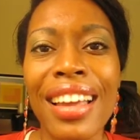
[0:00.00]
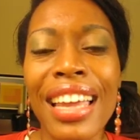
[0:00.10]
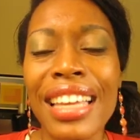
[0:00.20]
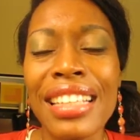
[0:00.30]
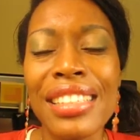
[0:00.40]

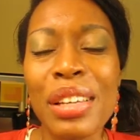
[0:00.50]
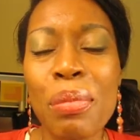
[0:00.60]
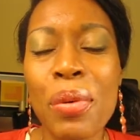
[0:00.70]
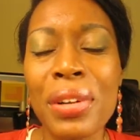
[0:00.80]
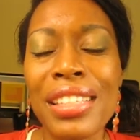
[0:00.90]
and he's going
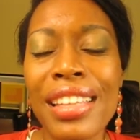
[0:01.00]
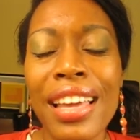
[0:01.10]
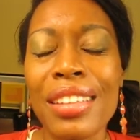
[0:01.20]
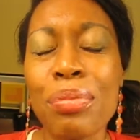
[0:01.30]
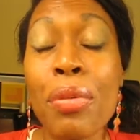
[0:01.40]
to pour into
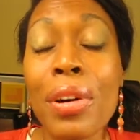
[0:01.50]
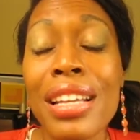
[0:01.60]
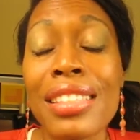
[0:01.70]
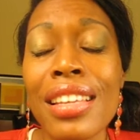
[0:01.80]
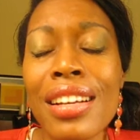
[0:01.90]
that, pour
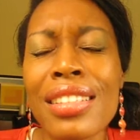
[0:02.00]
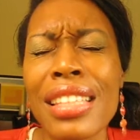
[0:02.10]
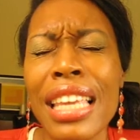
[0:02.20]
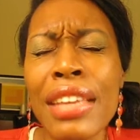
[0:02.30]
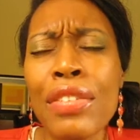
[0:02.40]
into us
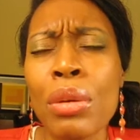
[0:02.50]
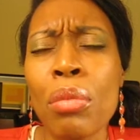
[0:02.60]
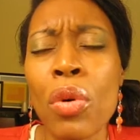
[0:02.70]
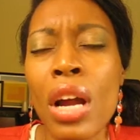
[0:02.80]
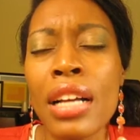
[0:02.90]
even
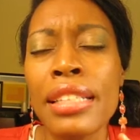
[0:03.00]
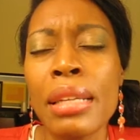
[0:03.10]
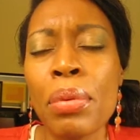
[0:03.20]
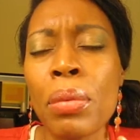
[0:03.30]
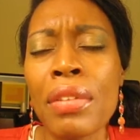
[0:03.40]
more a
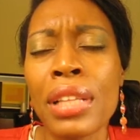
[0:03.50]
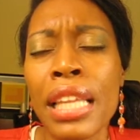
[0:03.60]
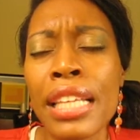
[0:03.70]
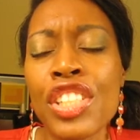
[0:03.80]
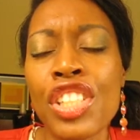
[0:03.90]
deeper
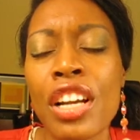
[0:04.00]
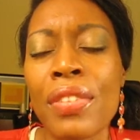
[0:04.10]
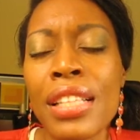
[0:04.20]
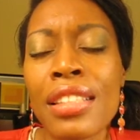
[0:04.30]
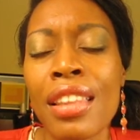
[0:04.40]
revelation of
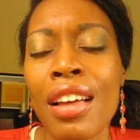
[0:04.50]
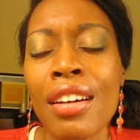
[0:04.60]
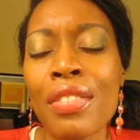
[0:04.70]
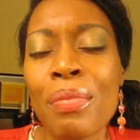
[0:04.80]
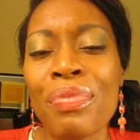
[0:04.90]
his
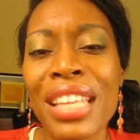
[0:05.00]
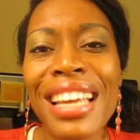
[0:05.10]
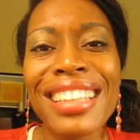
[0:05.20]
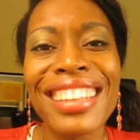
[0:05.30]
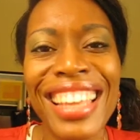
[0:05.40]
love.
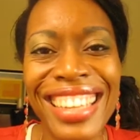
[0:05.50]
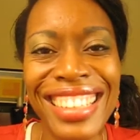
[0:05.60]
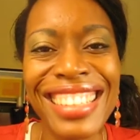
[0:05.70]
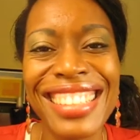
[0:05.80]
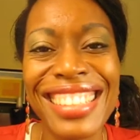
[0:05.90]

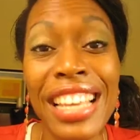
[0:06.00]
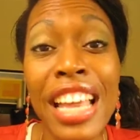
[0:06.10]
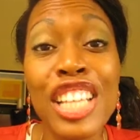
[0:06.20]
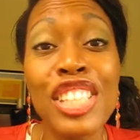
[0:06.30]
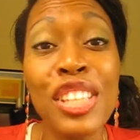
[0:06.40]
Ladies,
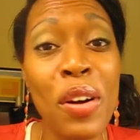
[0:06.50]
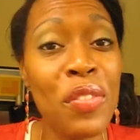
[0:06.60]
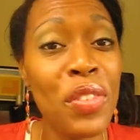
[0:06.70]
don't